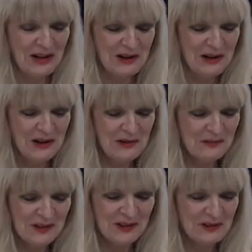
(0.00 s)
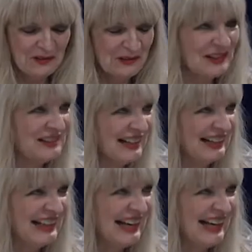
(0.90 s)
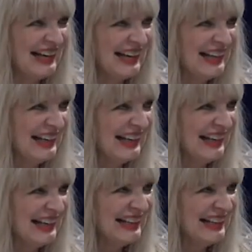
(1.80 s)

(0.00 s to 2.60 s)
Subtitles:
That's okay. I mean, obviously, it's all worked